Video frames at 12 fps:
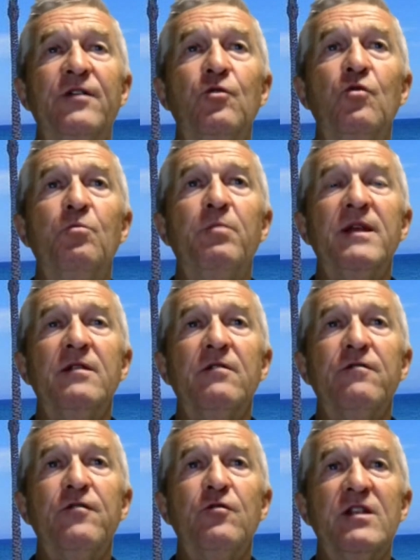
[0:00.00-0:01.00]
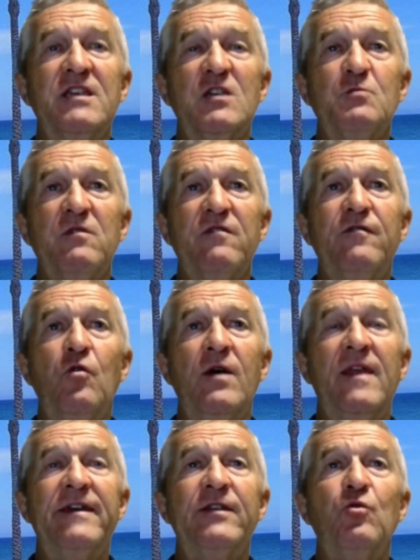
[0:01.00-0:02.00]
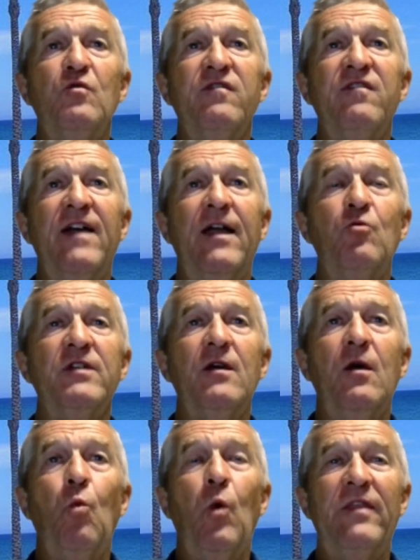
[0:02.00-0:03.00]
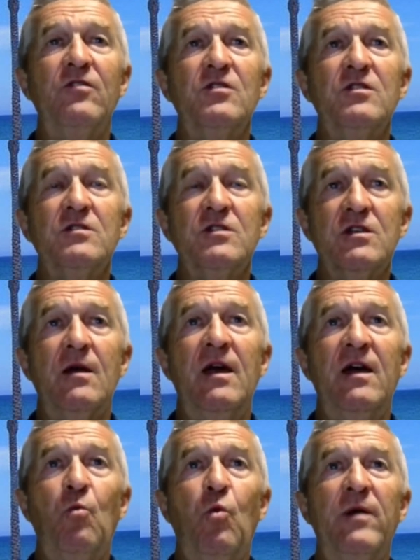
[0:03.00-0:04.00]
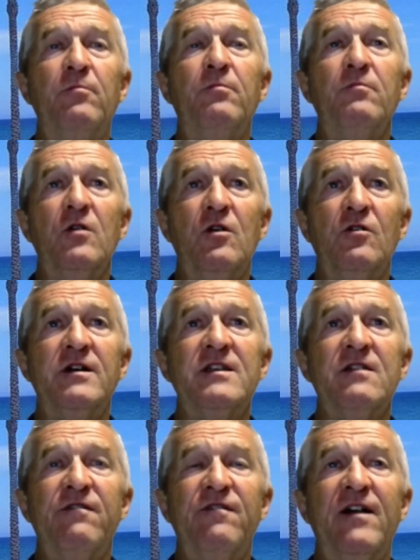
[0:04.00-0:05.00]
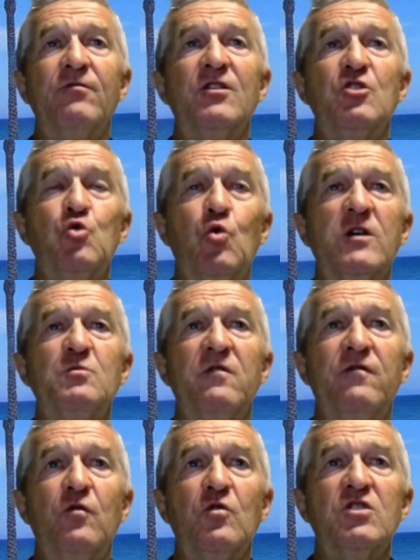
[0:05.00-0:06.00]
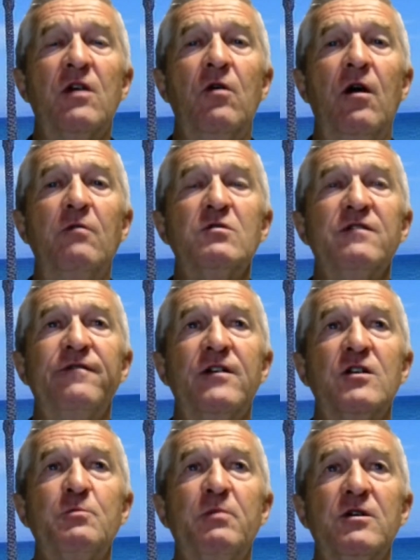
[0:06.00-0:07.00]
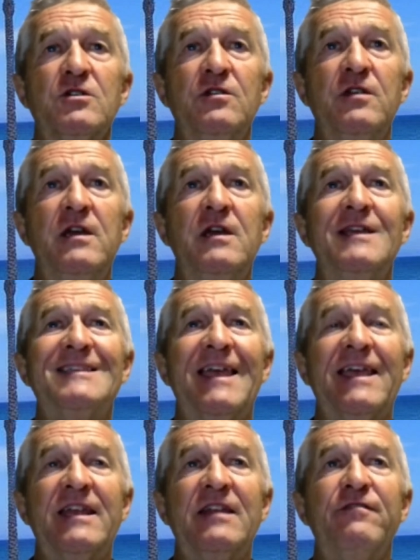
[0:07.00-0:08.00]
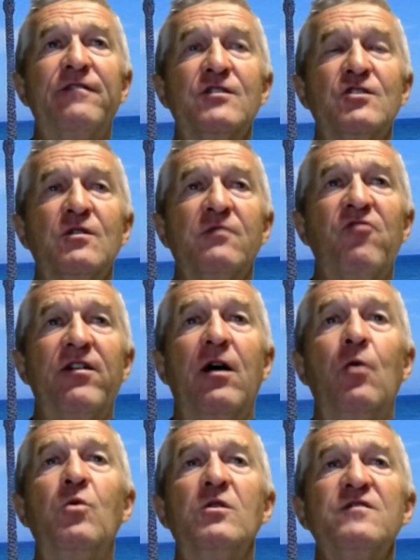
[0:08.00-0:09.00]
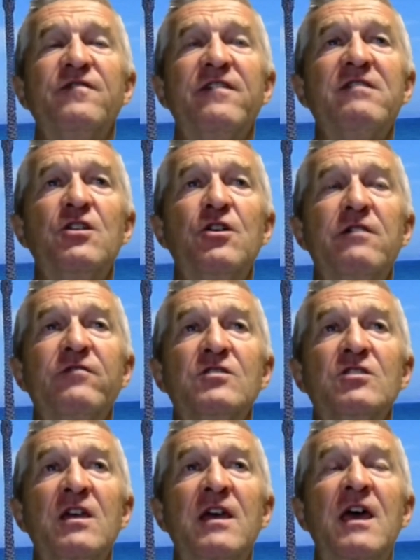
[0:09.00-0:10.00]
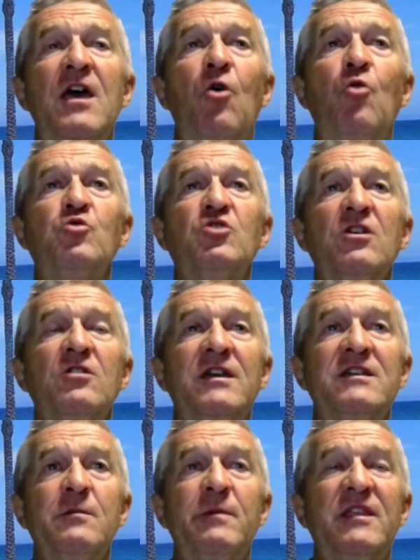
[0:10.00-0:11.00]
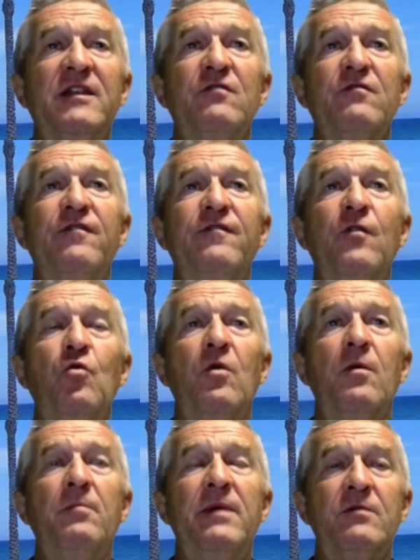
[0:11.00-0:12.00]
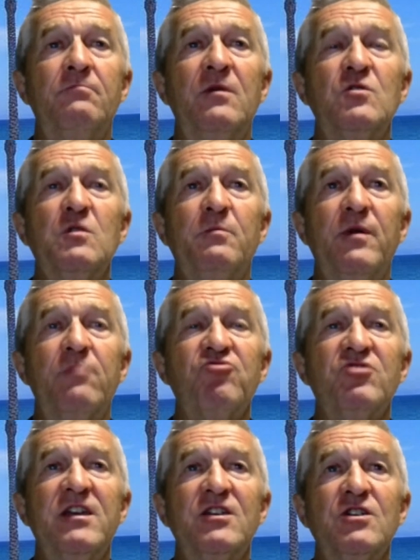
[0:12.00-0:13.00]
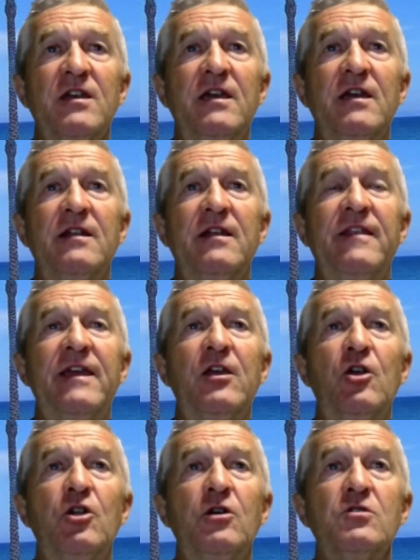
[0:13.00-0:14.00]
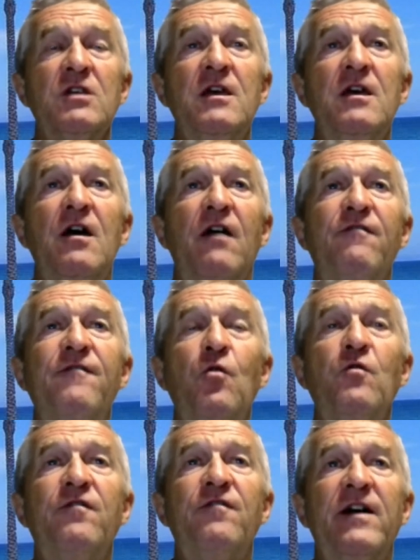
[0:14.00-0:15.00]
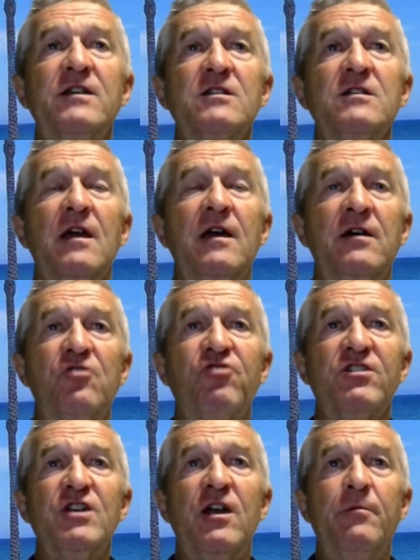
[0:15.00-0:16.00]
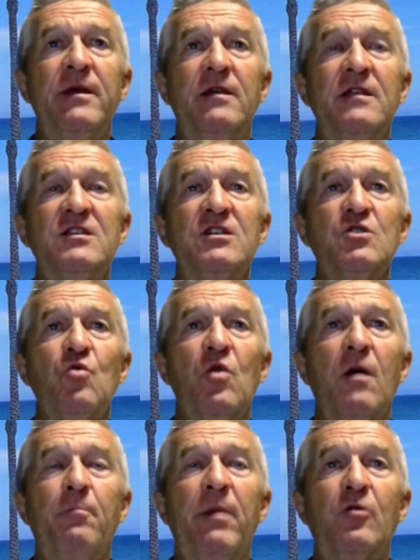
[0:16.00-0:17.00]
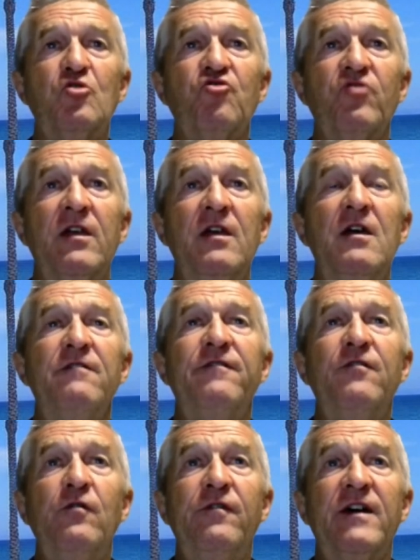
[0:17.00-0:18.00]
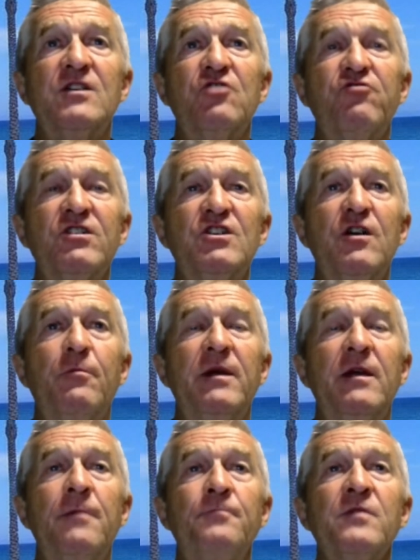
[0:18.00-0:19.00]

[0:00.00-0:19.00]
all been through the test before, and they'd all failed it once. One guy failed it twice before, so I was the first person taking it first time around. I was very nervous. Also, it has to be done in full motorbike protection gear, and that includes a full face crash helmet. This is all compulsory. Full face crash helmet,